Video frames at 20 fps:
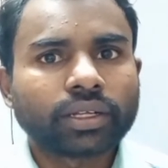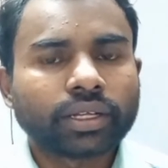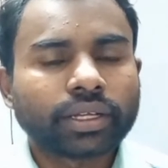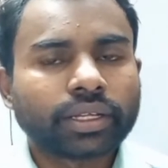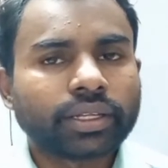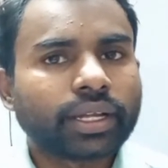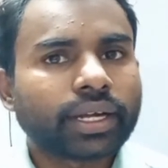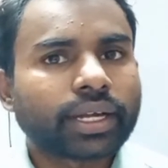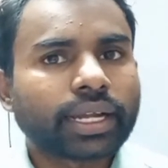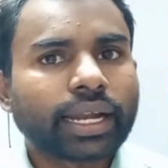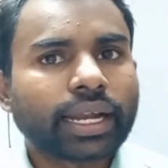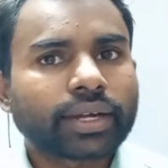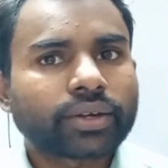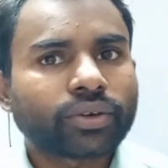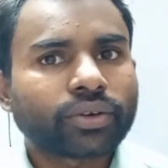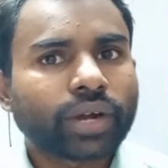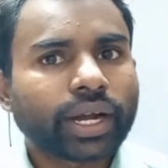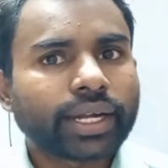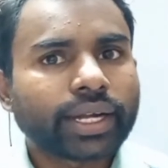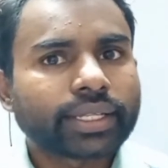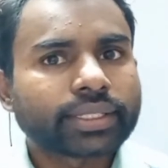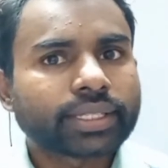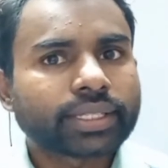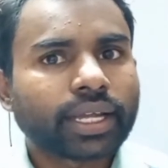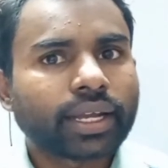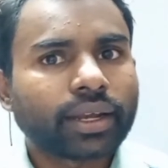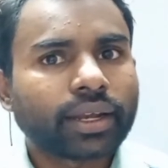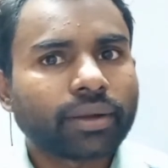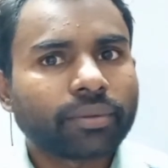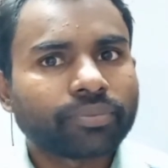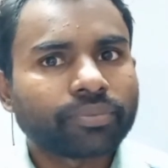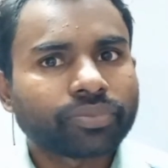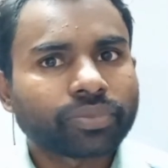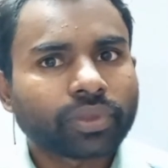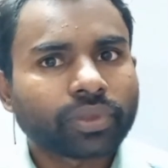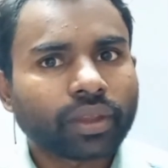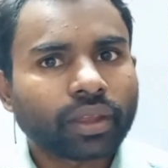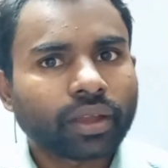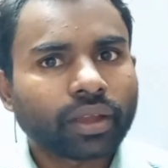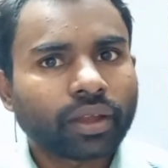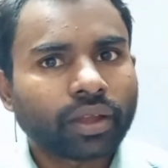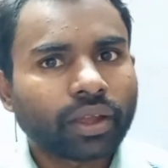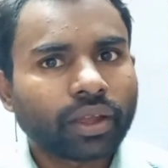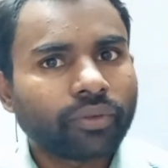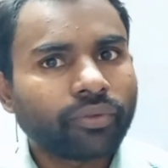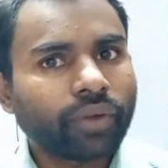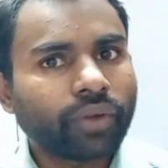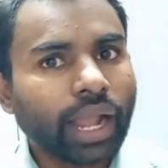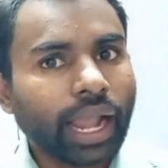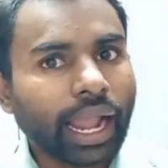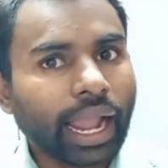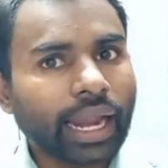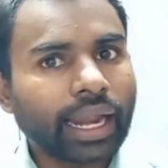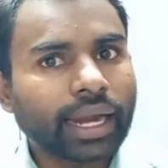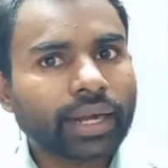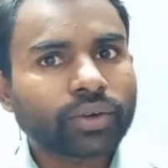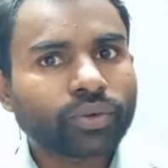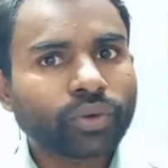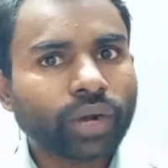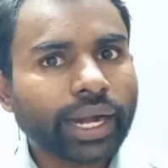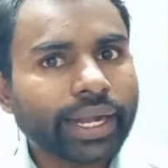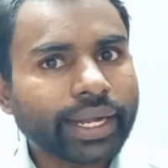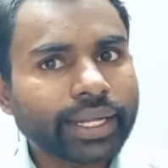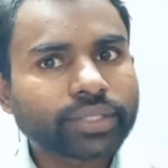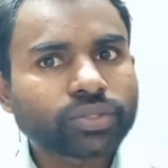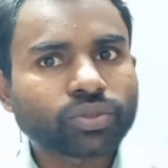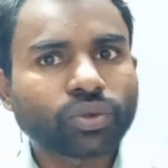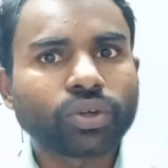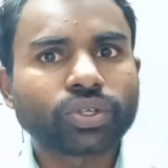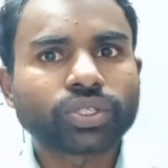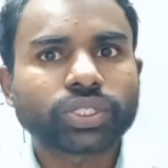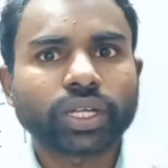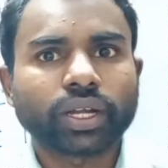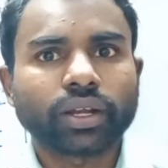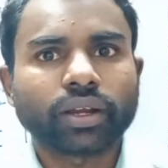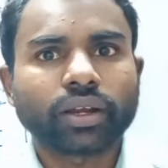that electrolytic cell, if electrolytic solution